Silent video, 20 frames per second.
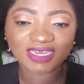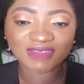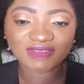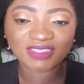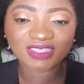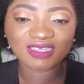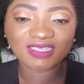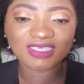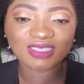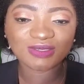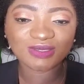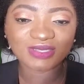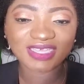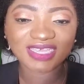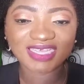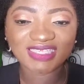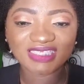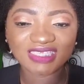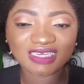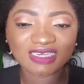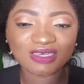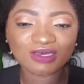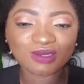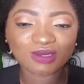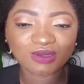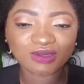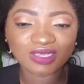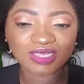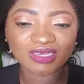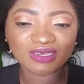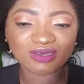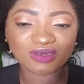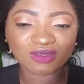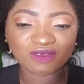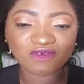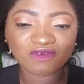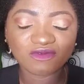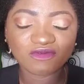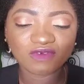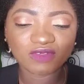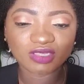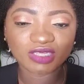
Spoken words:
Lifestyle, they don't get enough